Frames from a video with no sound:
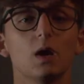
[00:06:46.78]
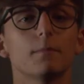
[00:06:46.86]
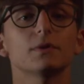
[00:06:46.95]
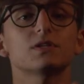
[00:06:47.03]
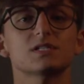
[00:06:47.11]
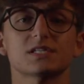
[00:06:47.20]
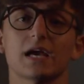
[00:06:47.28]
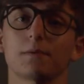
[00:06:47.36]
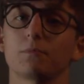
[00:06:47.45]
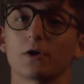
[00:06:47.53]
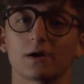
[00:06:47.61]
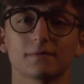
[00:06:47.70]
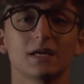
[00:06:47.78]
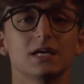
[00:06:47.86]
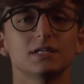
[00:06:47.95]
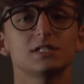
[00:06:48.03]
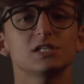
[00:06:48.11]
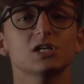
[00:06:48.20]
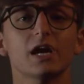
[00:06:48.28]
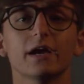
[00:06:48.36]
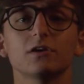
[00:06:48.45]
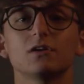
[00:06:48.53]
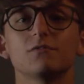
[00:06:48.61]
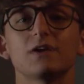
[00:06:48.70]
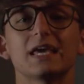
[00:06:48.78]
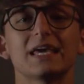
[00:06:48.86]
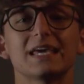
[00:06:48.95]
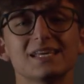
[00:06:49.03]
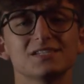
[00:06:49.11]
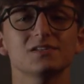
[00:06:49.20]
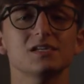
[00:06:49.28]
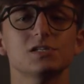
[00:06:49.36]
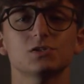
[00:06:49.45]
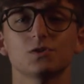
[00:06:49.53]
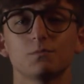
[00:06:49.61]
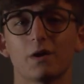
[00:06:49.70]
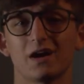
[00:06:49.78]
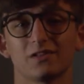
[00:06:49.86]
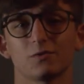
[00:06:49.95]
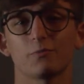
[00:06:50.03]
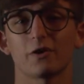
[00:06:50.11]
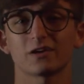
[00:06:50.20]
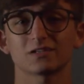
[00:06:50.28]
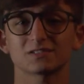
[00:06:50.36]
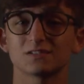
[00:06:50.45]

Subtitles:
But the sad part, DJI could have easily stood behind their product